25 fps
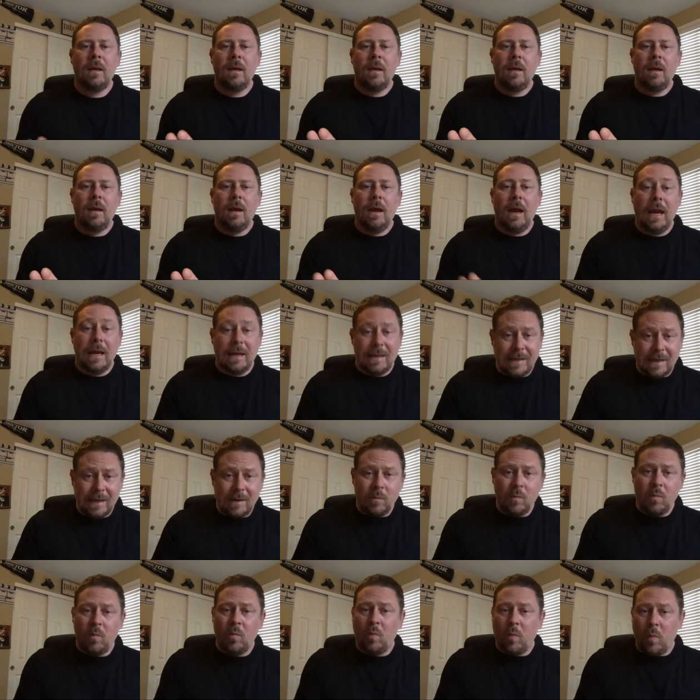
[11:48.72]
it didn't
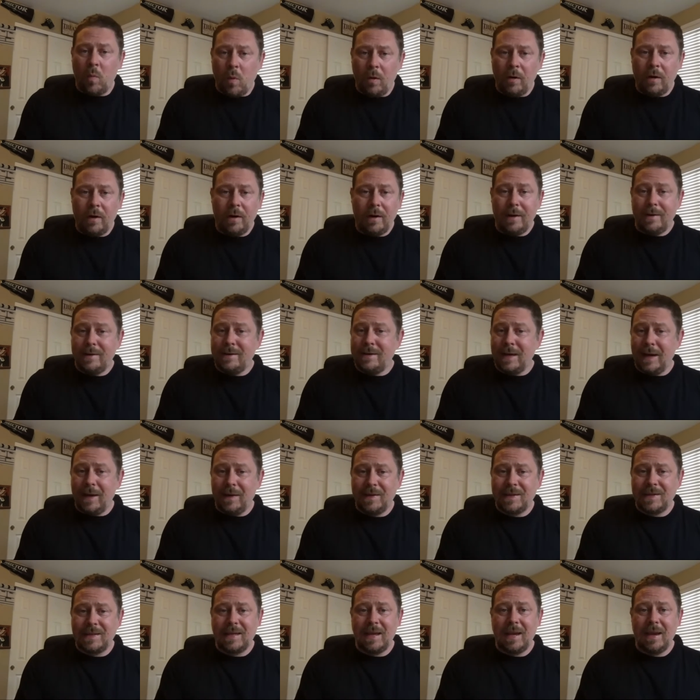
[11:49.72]
warrant
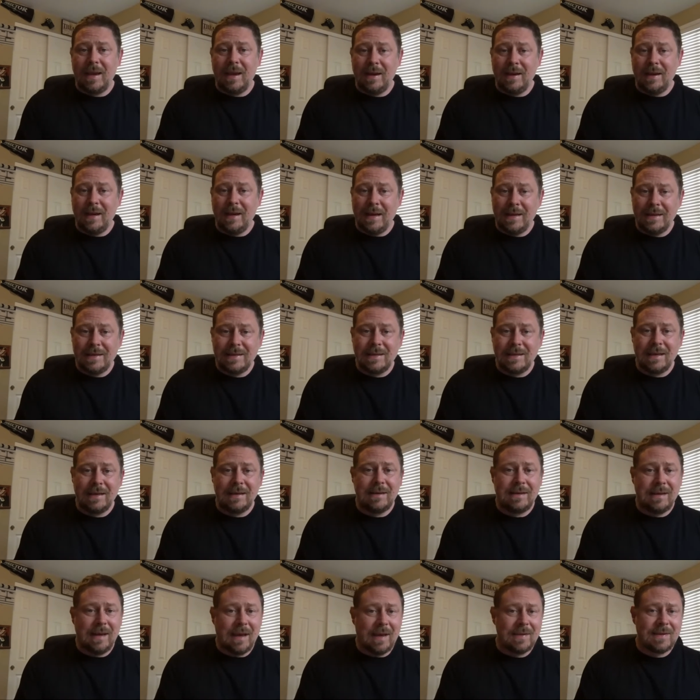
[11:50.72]
an instant
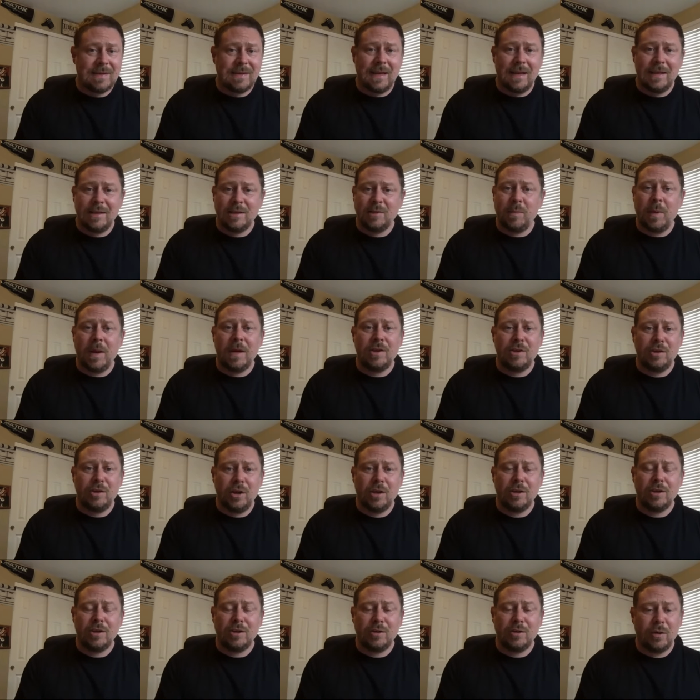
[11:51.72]
death sentence by
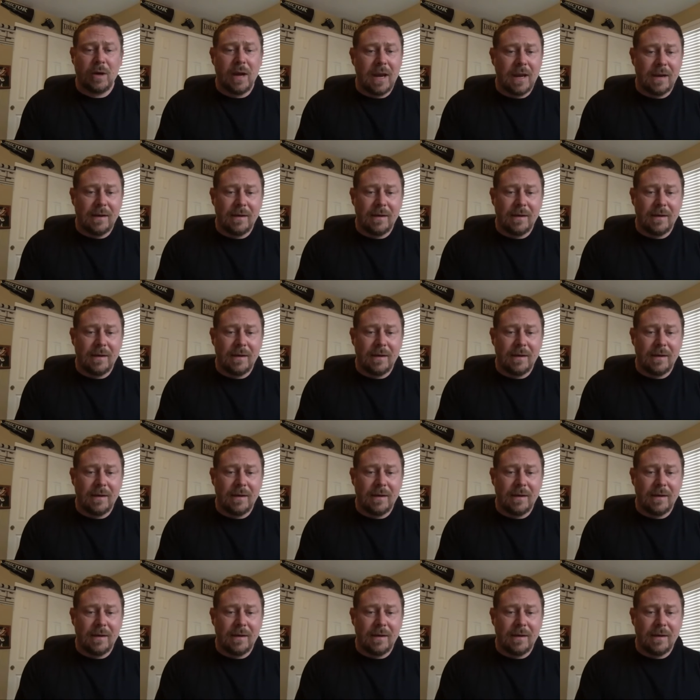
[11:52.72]
Judge Dredd